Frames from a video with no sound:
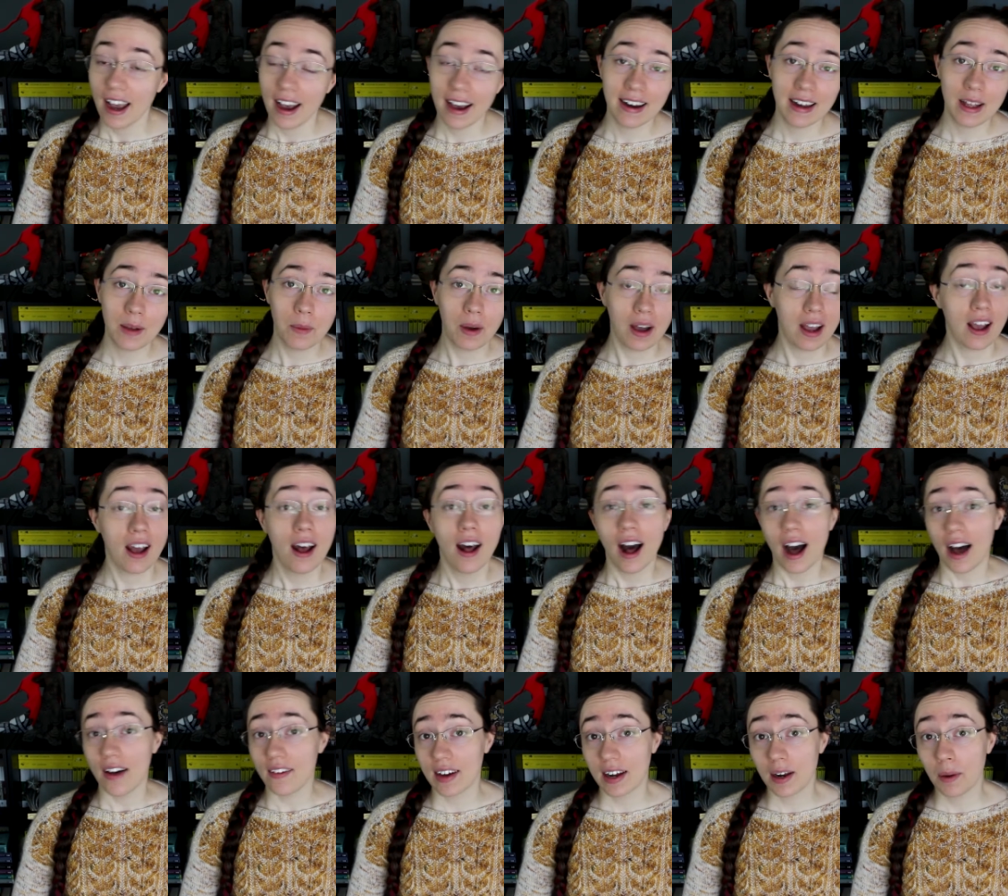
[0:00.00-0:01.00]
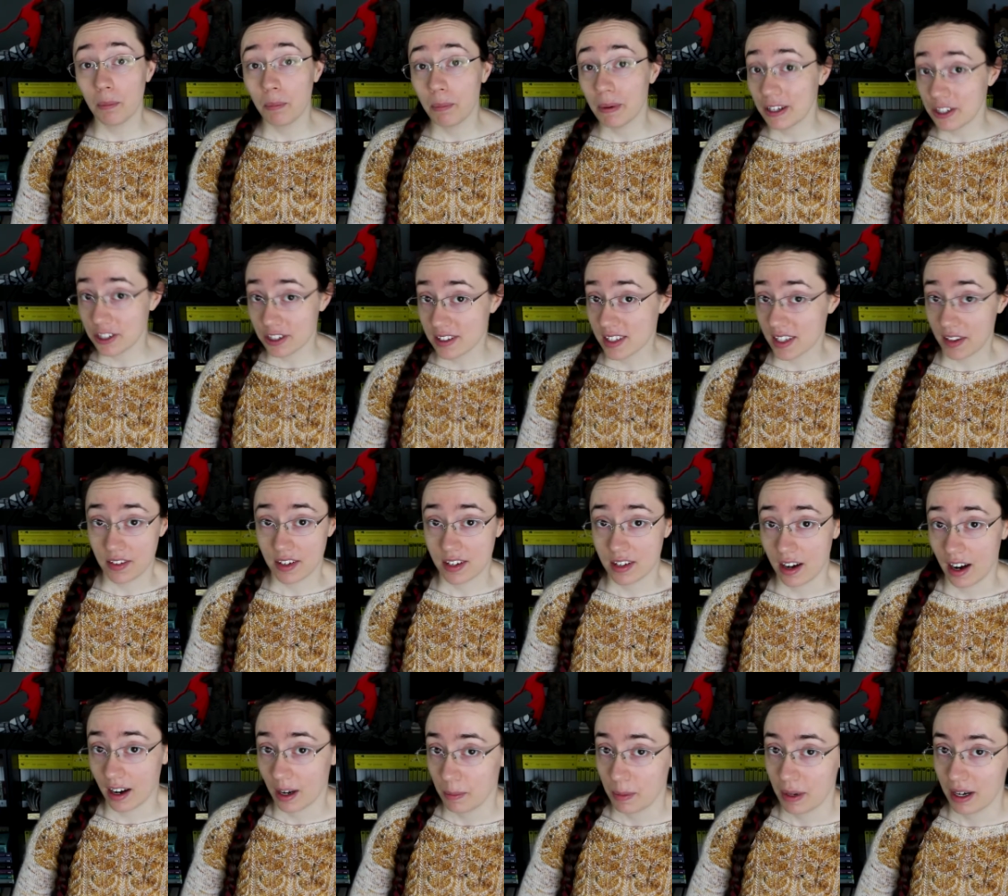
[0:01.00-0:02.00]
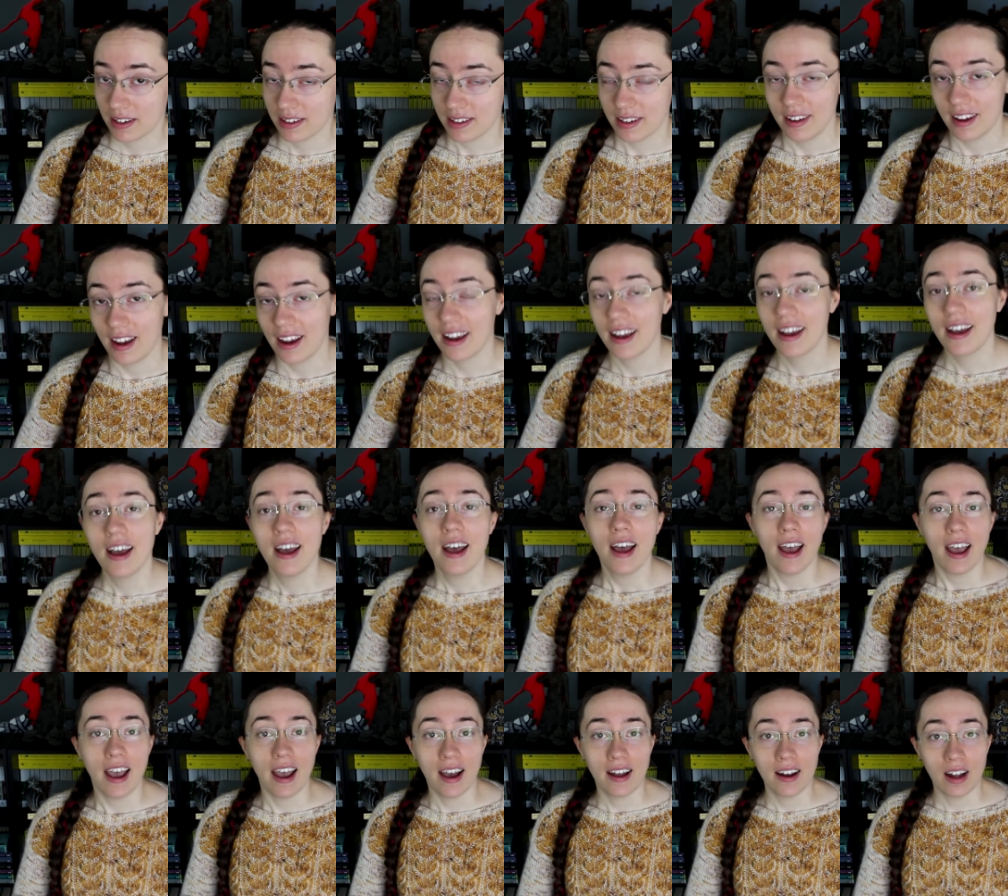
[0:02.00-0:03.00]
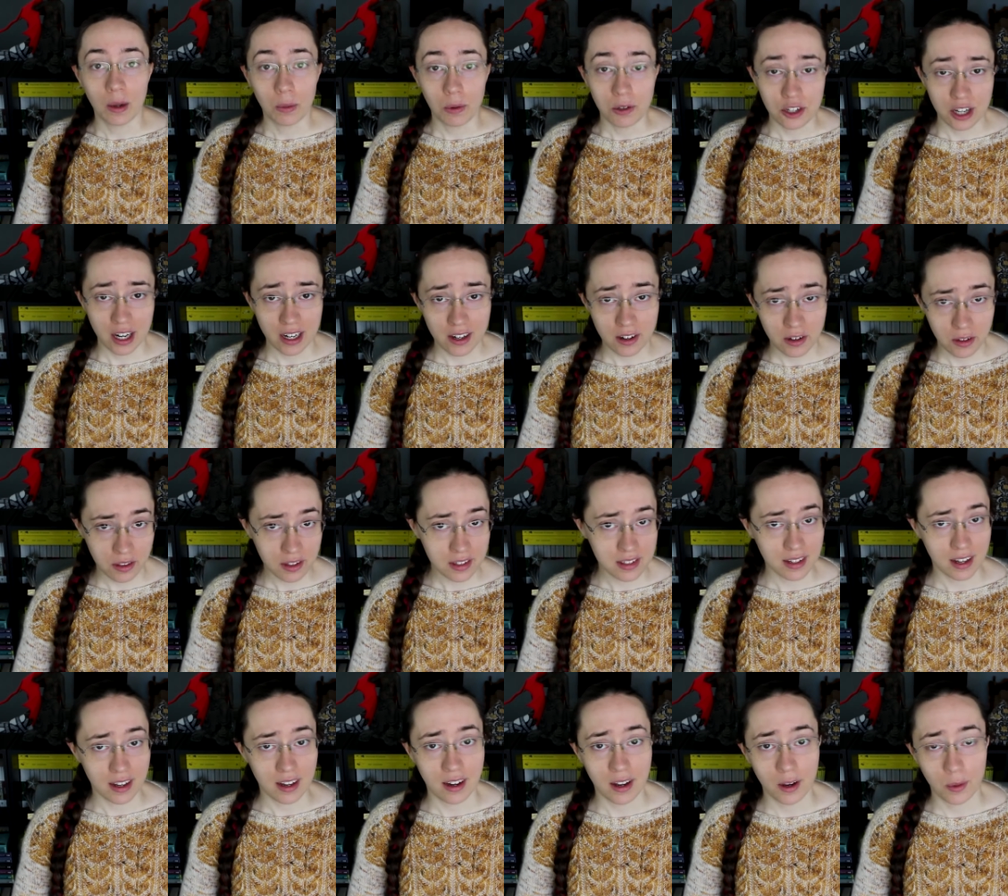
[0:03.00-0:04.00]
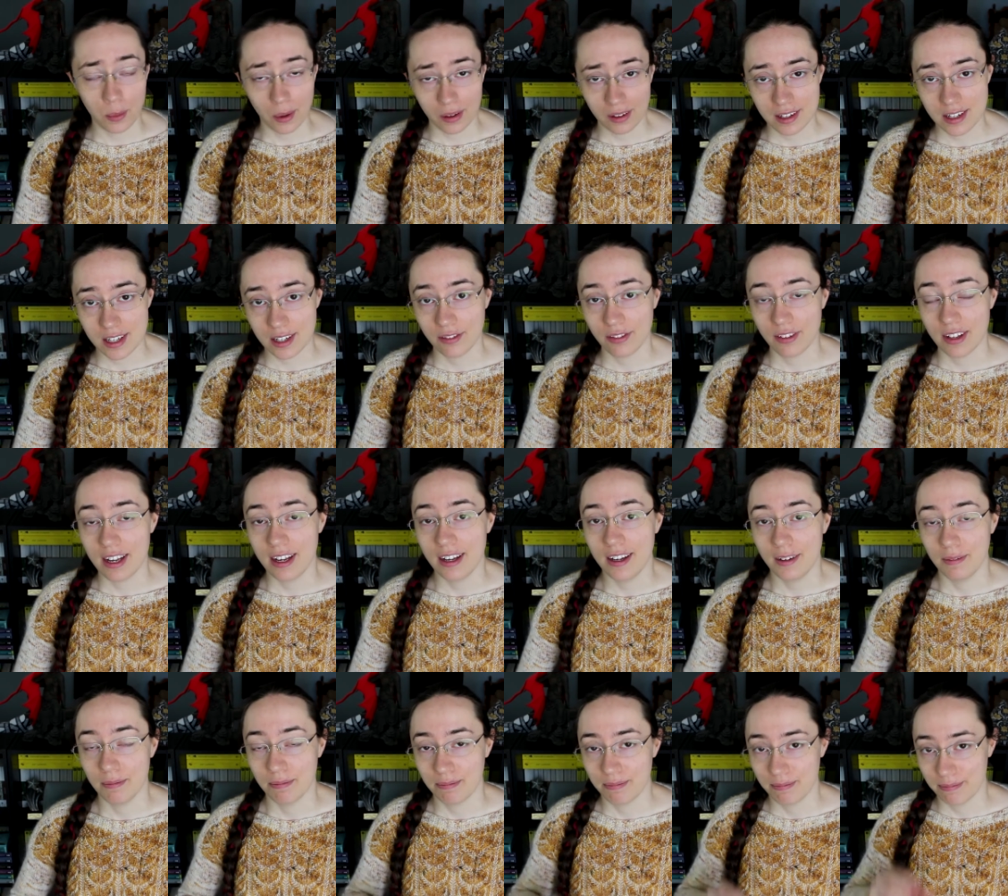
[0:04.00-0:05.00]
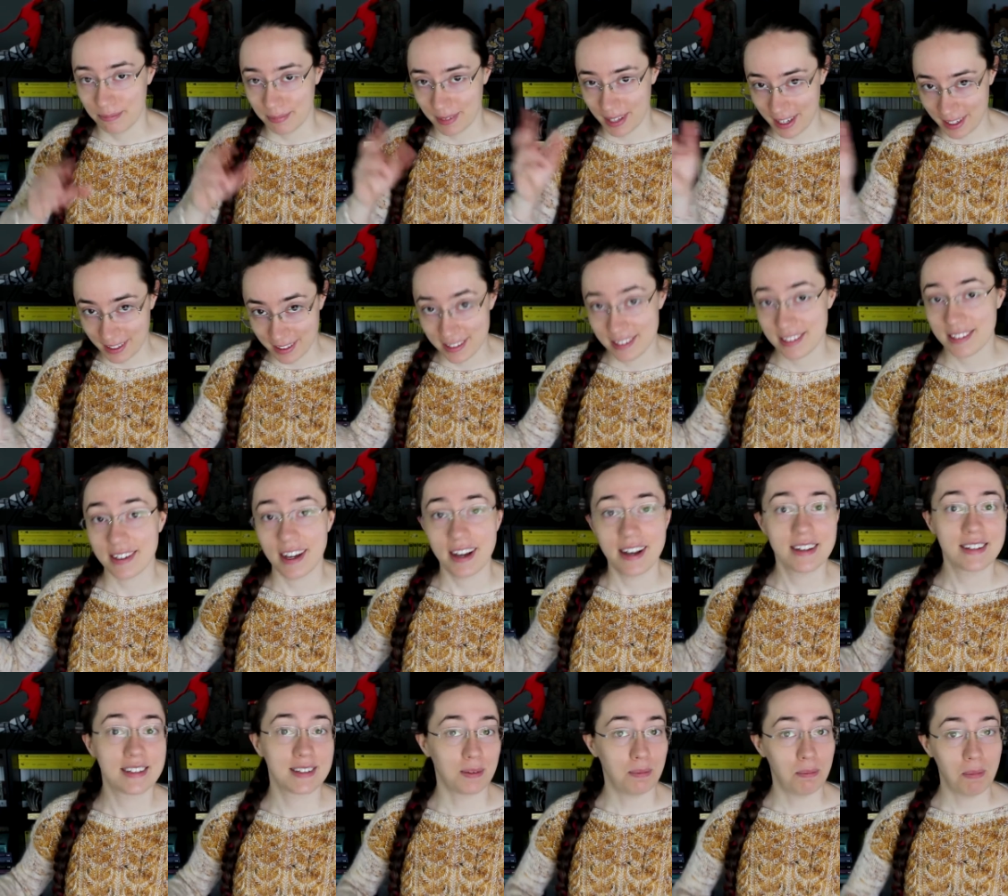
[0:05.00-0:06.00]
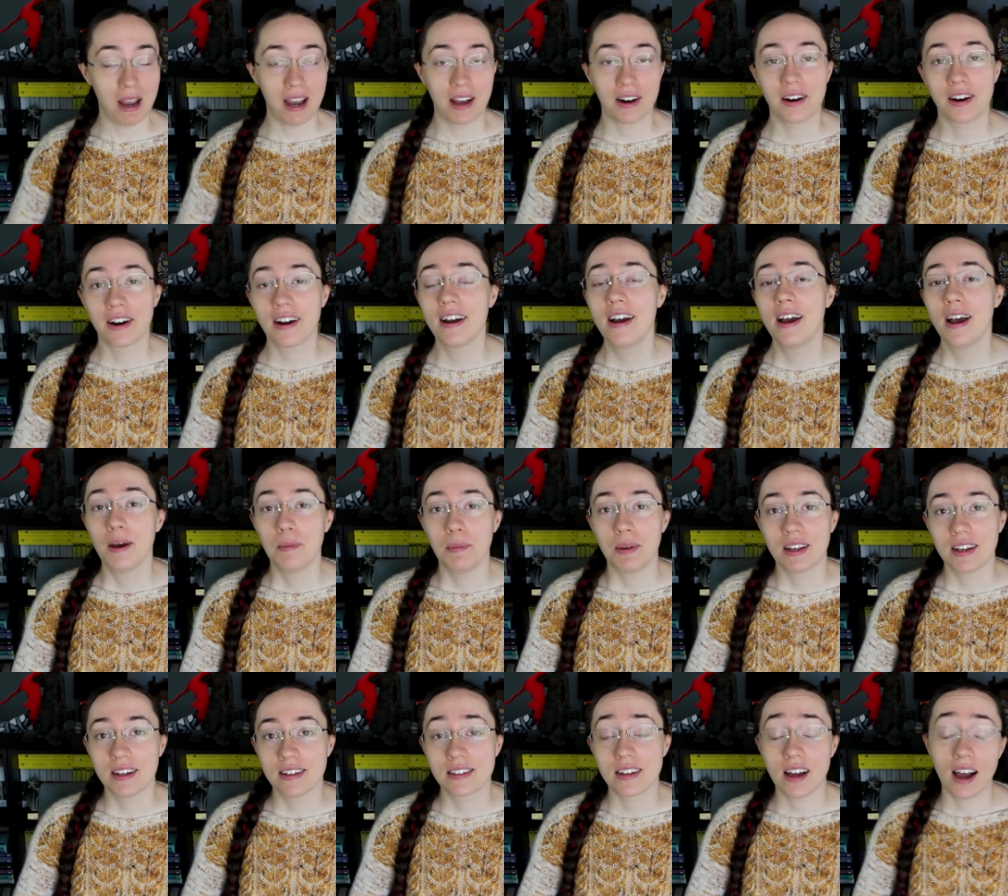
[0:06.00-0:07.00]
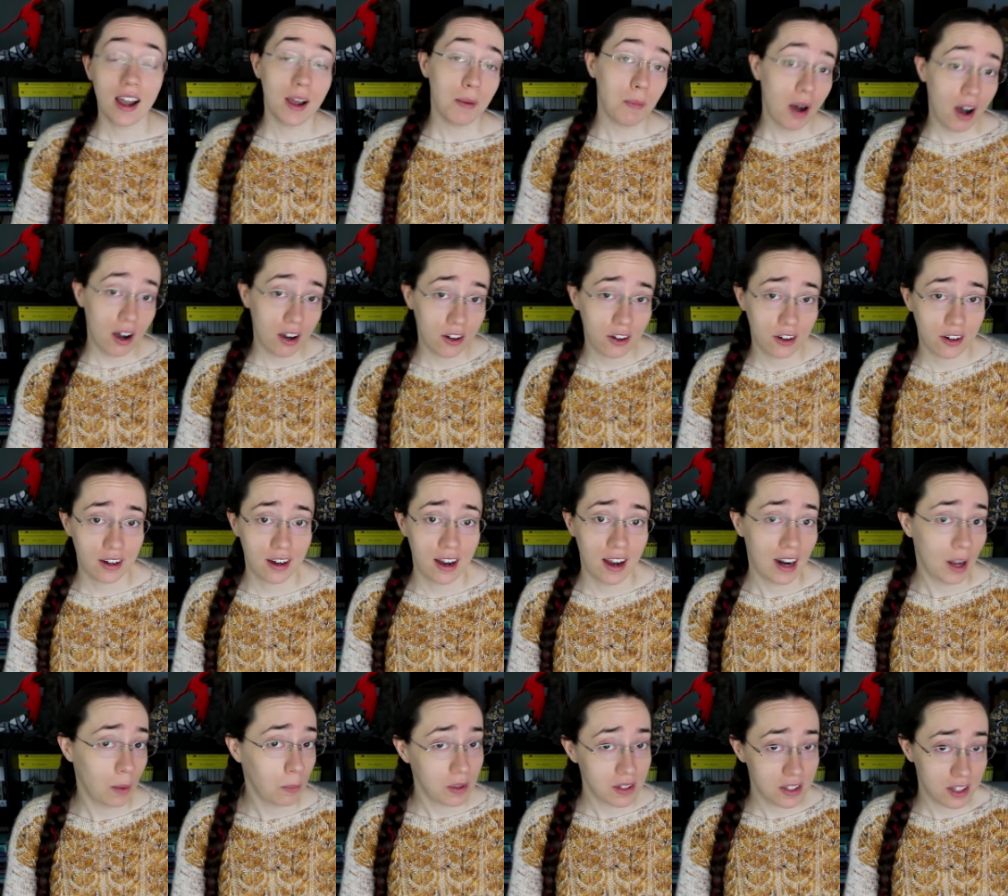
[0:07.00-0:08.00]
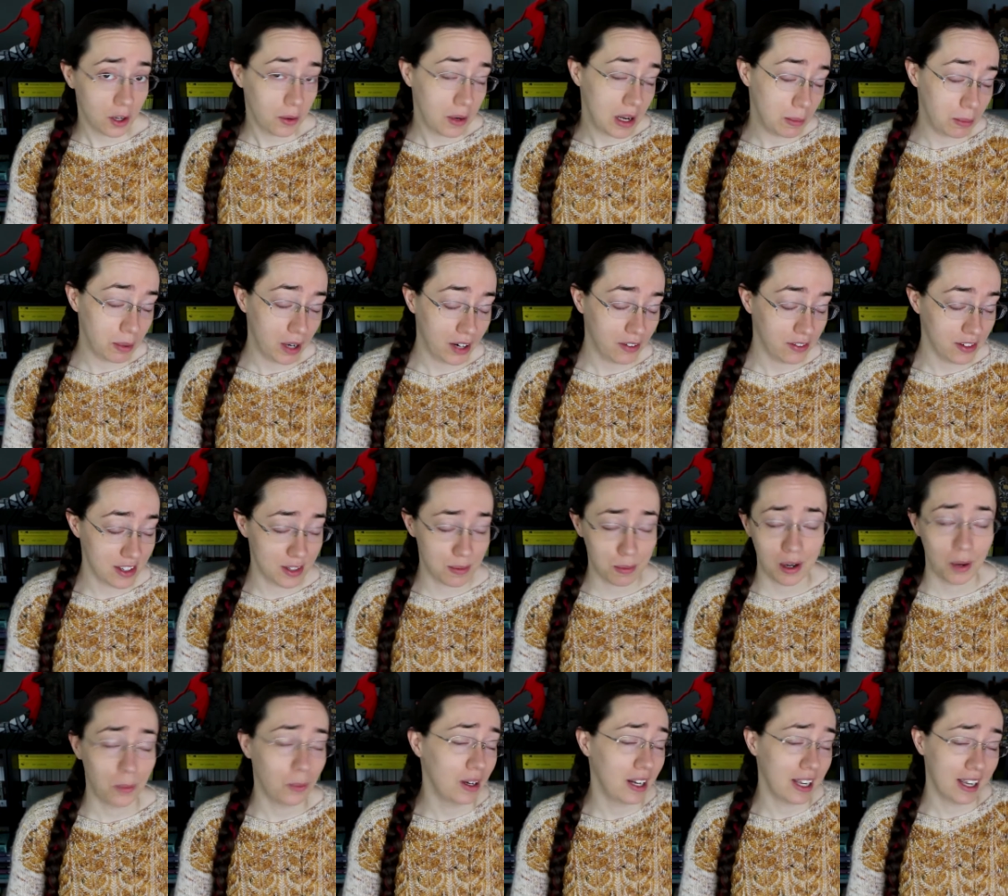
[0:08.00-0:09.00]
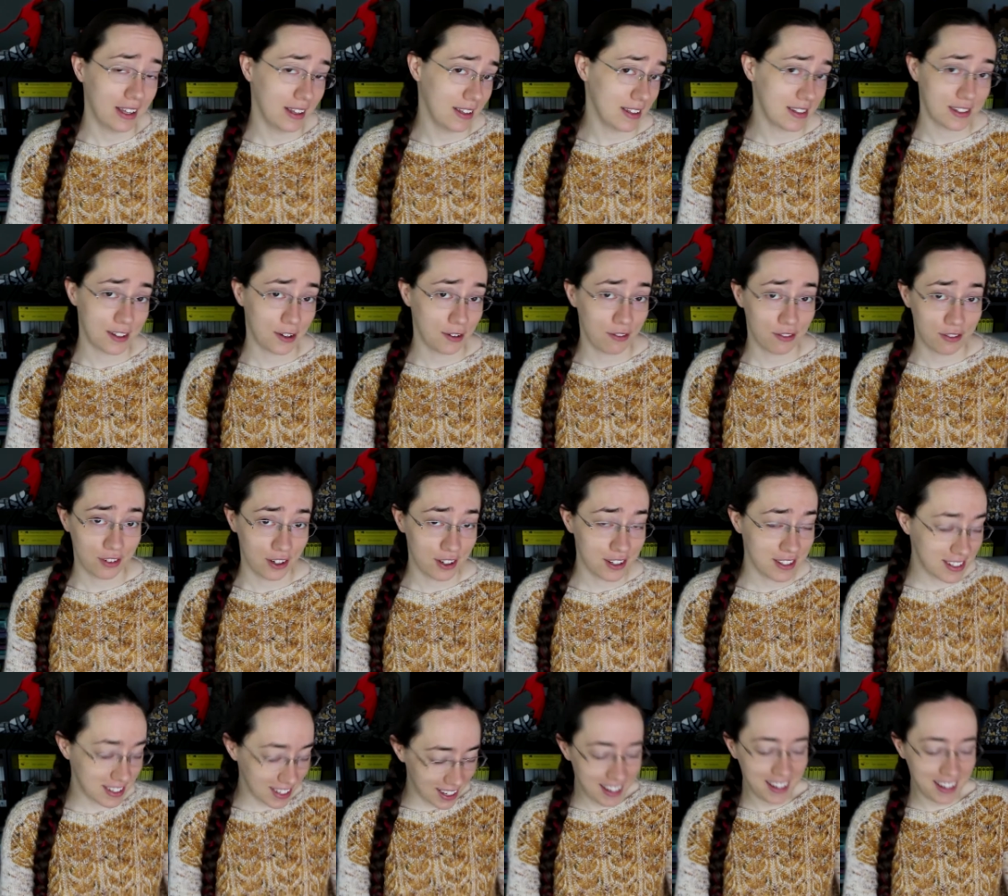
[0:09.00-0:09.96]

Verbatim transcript: Anyway, I've got a bunch of stuff to talk about today and I will try to do this in a relatively concise manner because I am hungry and I want to go eat breakfast but I want to get this done first.